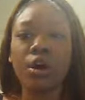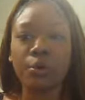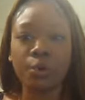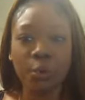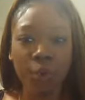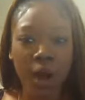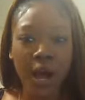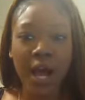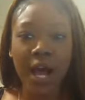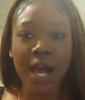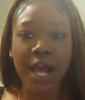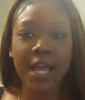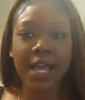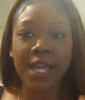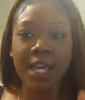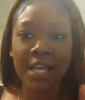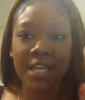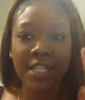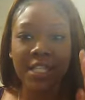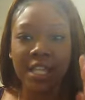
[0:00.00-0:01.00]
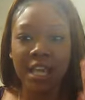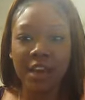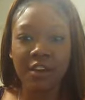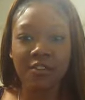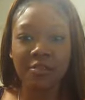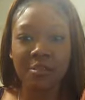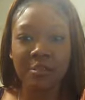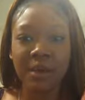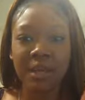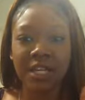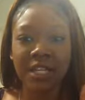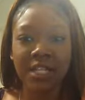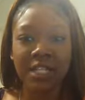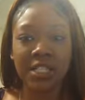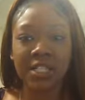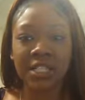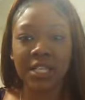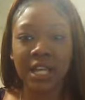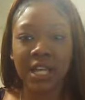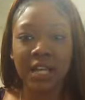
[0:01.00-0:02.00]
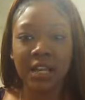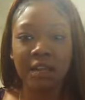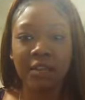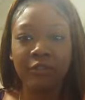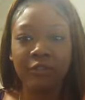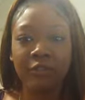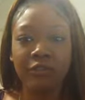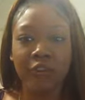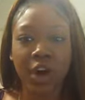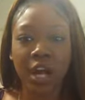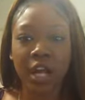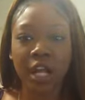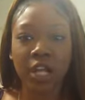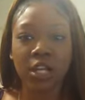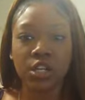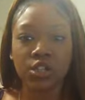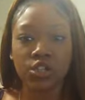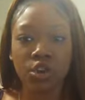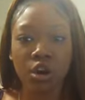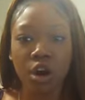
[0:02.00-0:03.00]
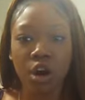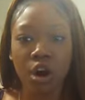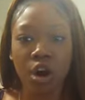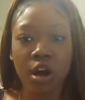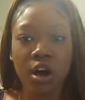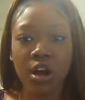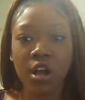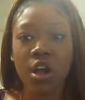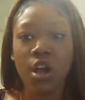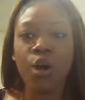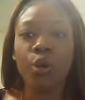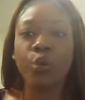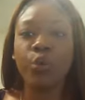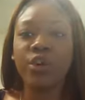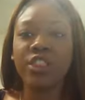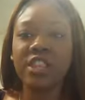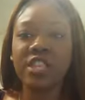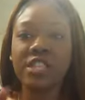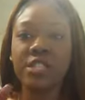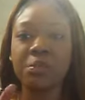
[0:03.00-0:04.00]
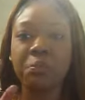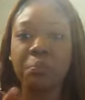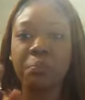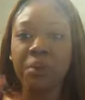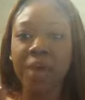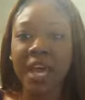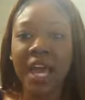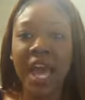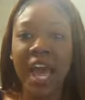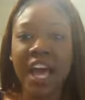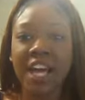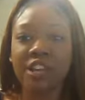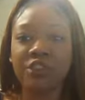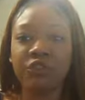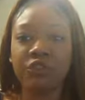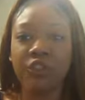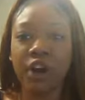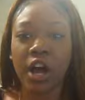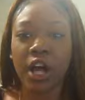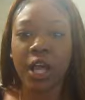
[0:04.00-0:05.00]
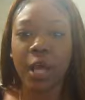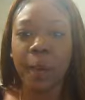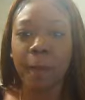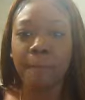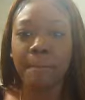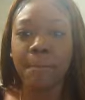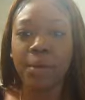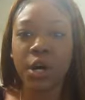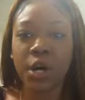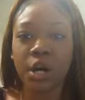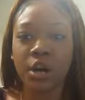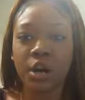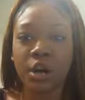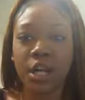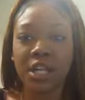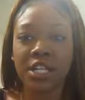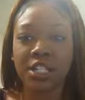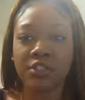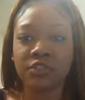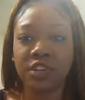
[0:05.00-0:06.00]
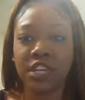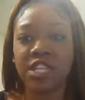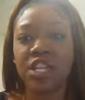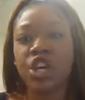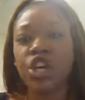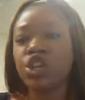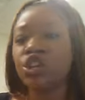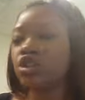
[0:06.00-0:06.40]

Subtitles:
why is everybody just letting him fucking talk with this big ass fucking booger on his face?